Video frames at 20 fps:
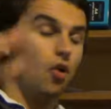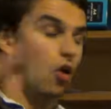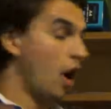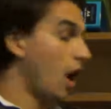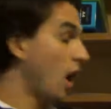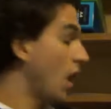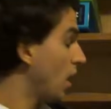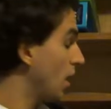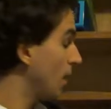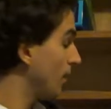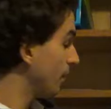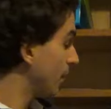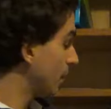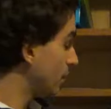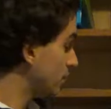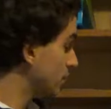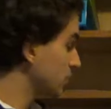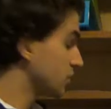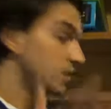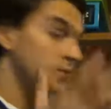Um, they
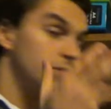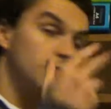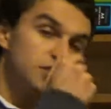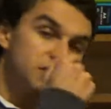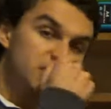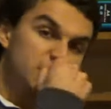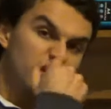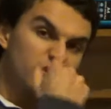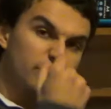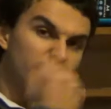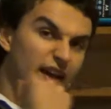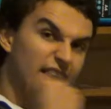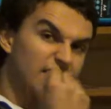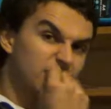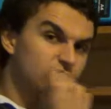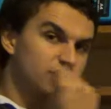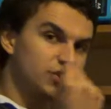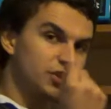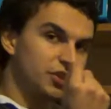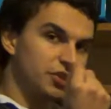could also be using
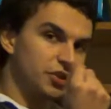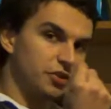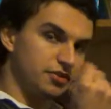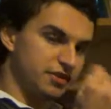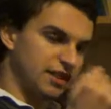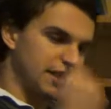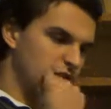olfactory cues.